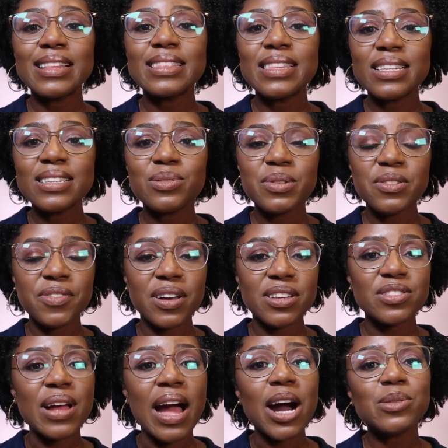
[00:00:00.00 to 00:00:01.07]
And this
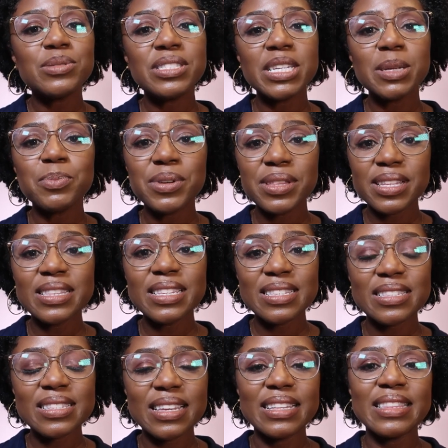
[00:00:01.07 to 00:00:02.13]
refers to how deep within the
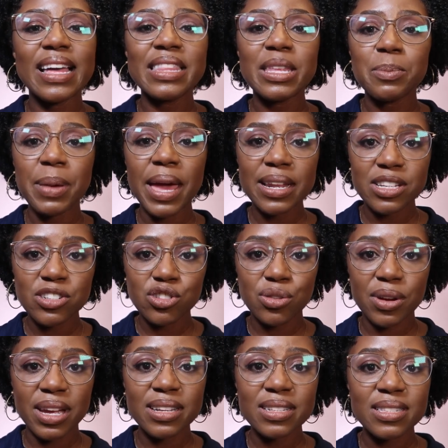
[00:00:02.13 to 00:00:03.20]
skin that they
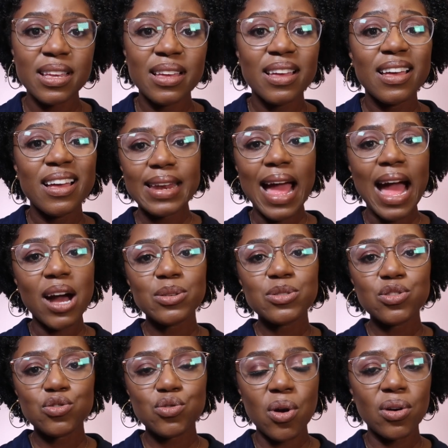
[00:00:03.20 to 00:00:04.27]
penetrate and how
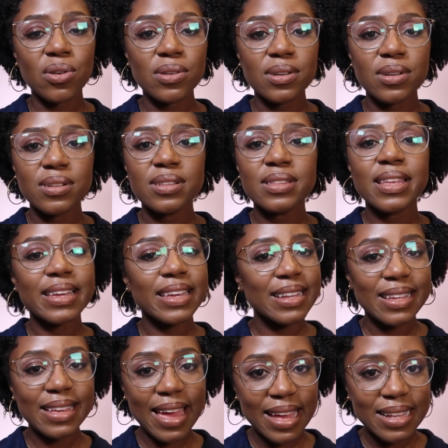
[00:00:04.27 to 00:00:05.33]
strong they
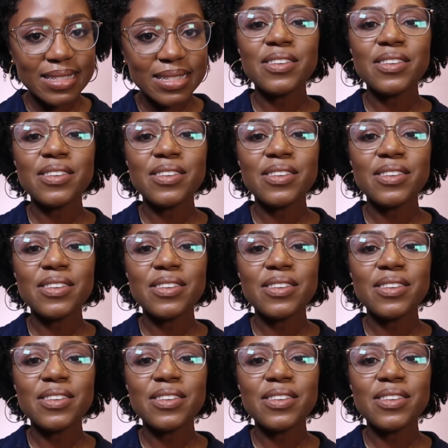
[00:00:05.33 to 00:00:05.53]
can get.